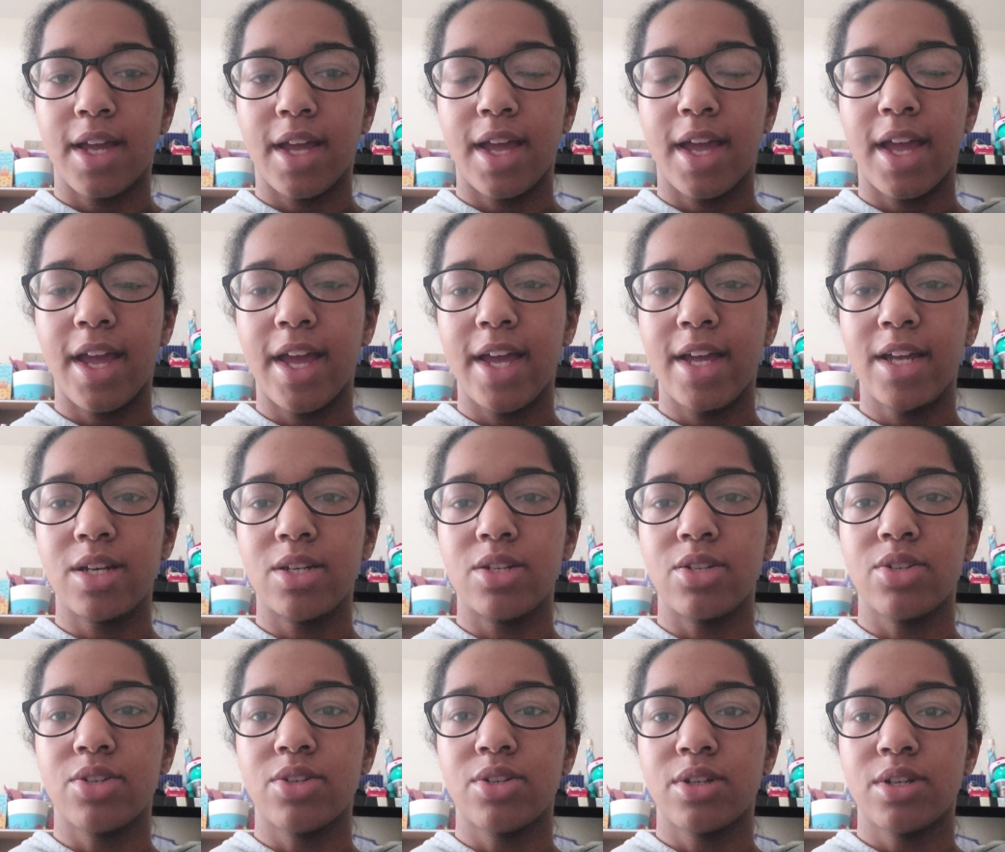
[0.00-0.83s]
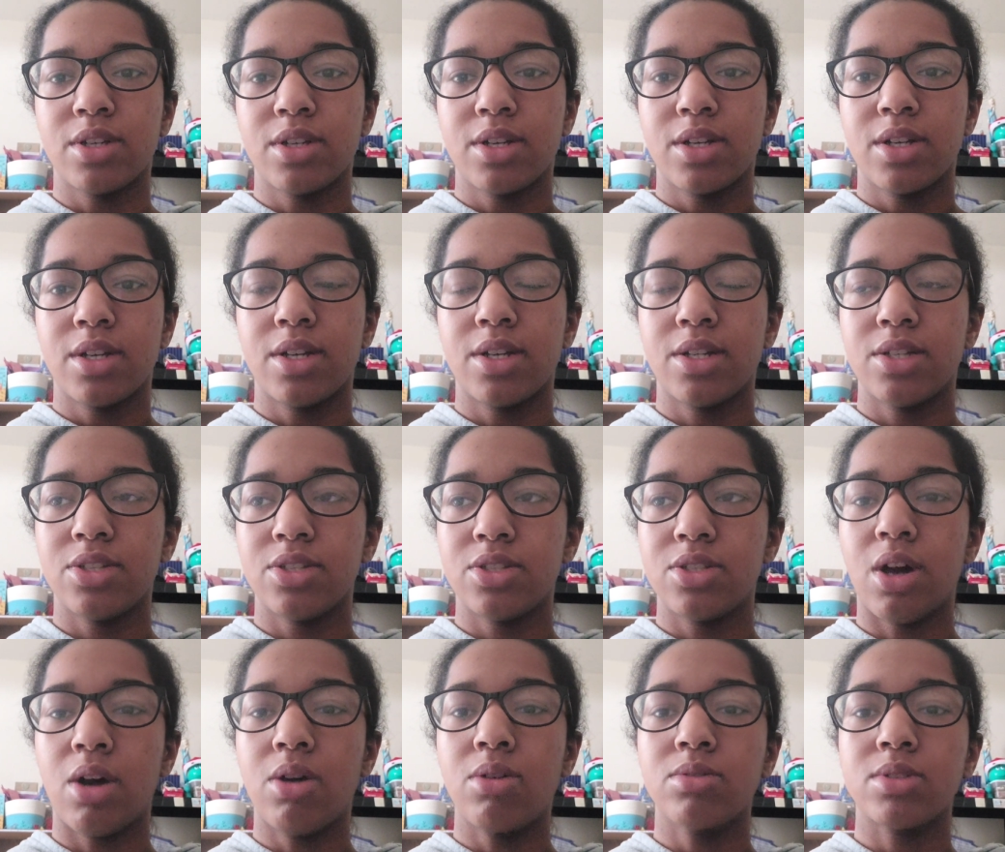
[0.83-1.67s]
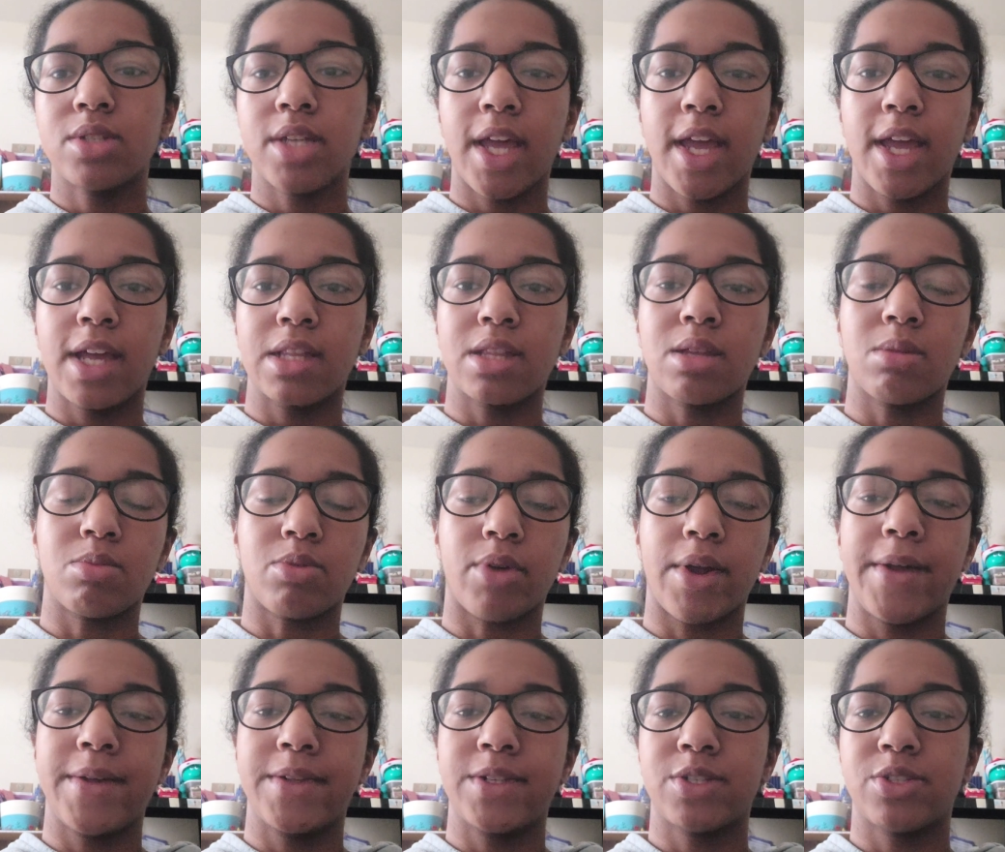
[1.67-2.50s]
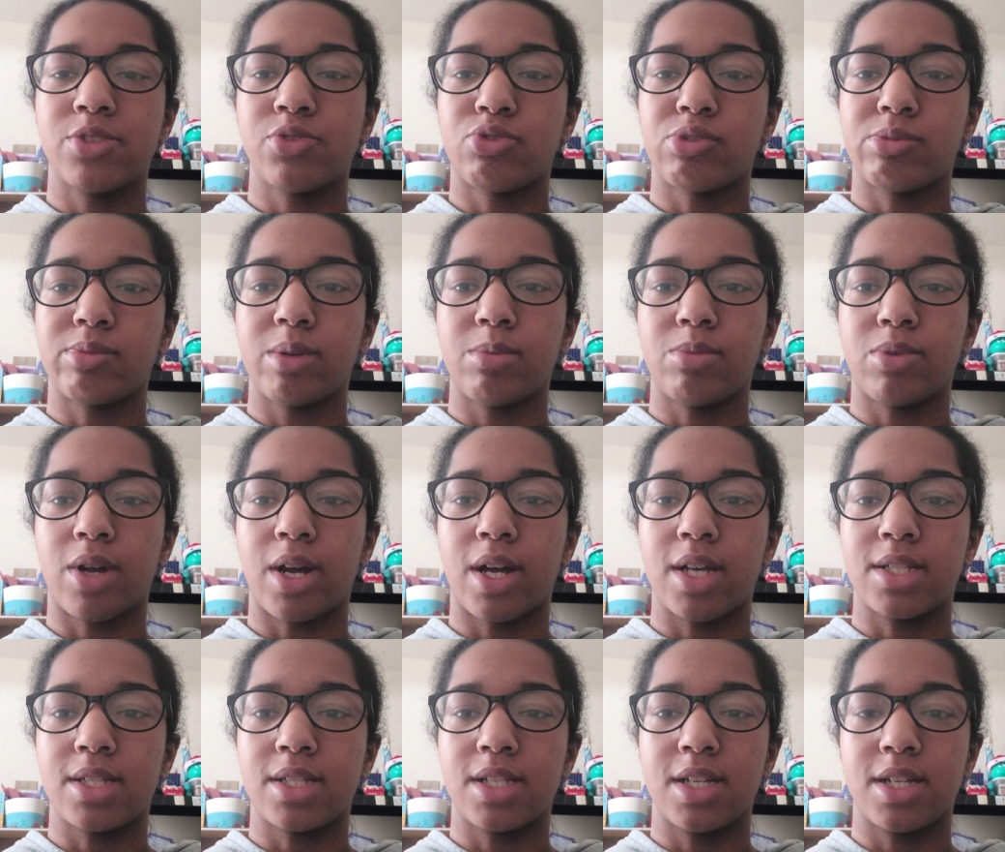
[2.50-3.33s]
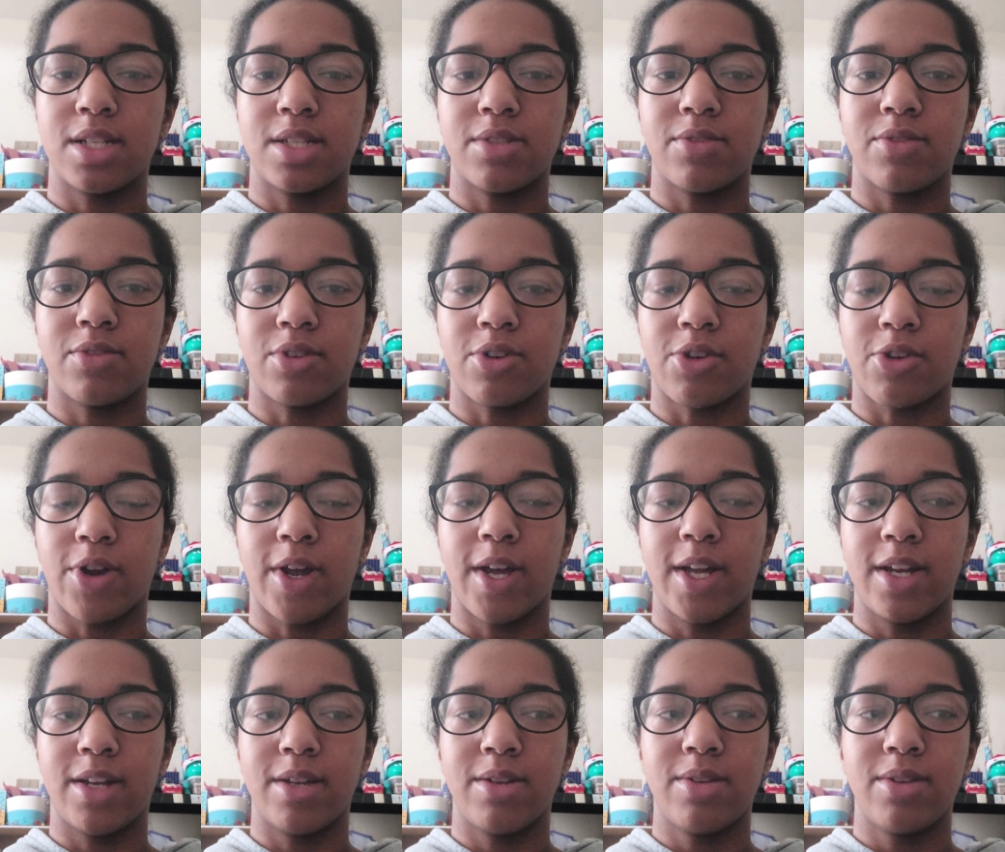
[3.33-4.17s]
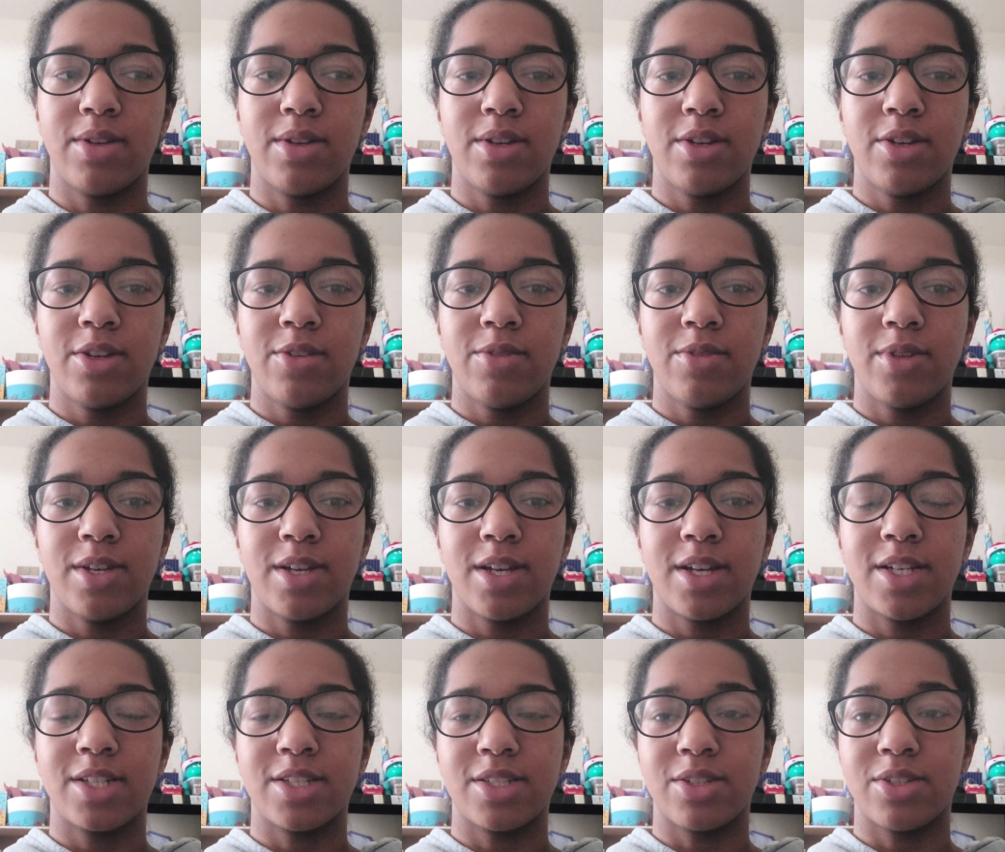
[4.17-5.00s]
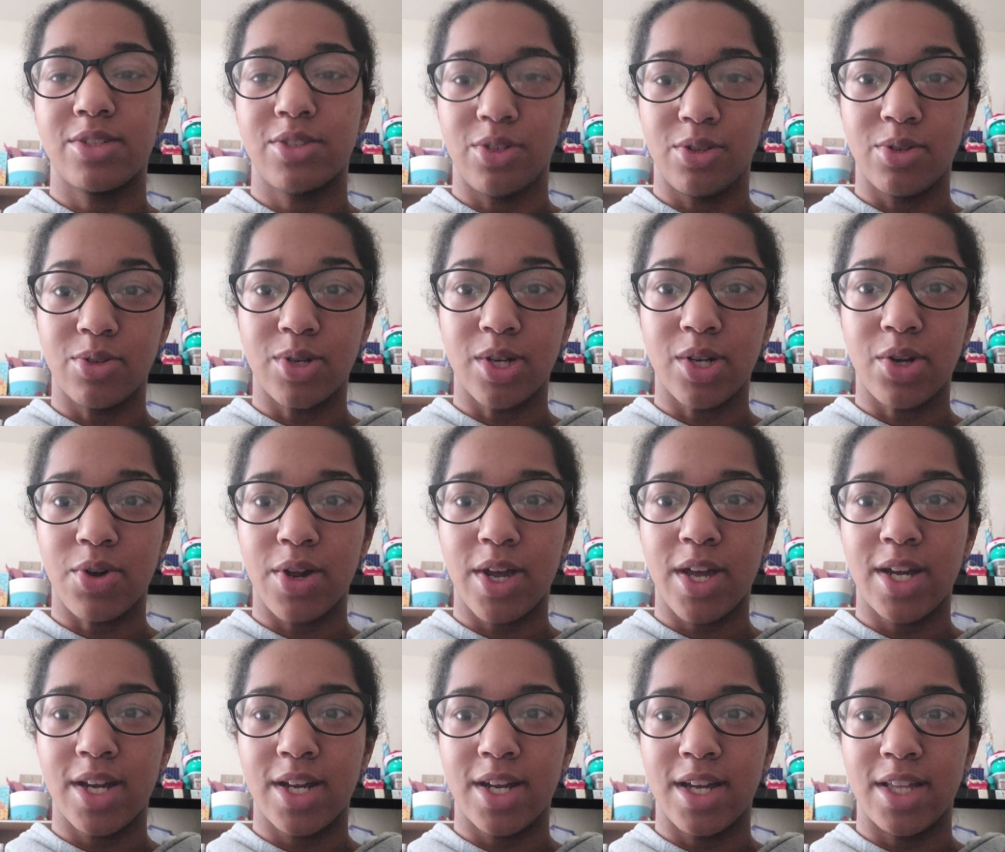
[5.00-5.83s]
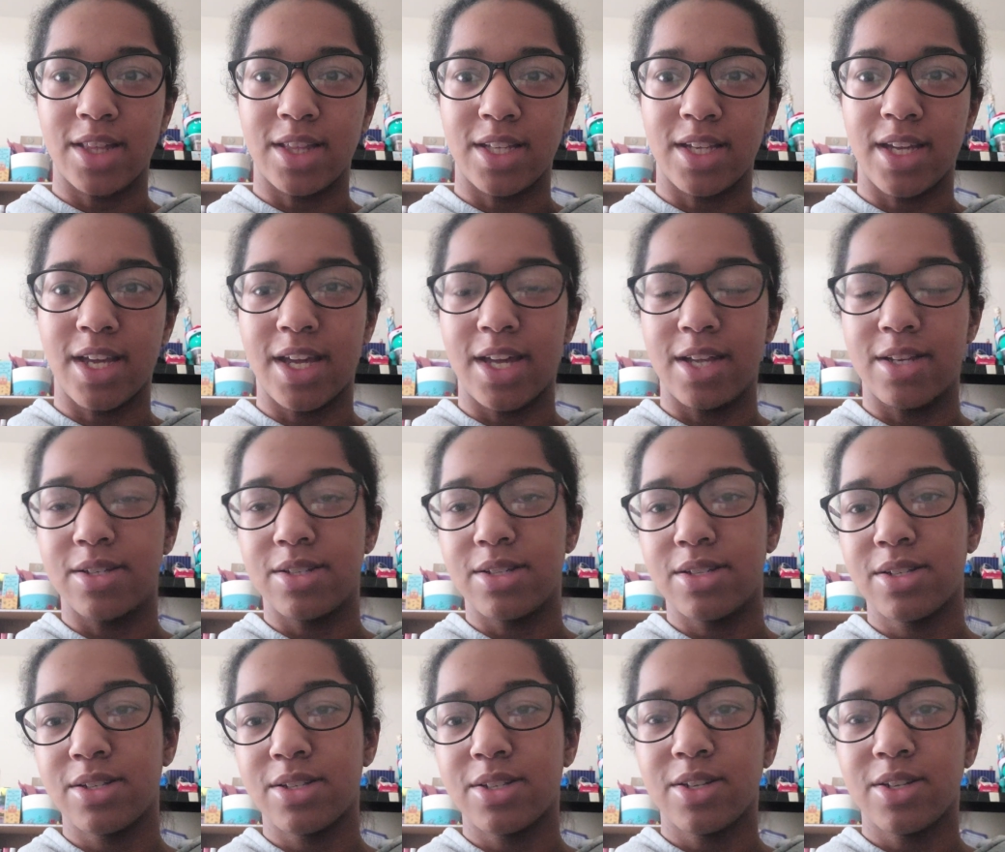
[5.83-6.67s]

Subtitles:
And don't take the brainstorming process for granted, because you'll regret it at the end.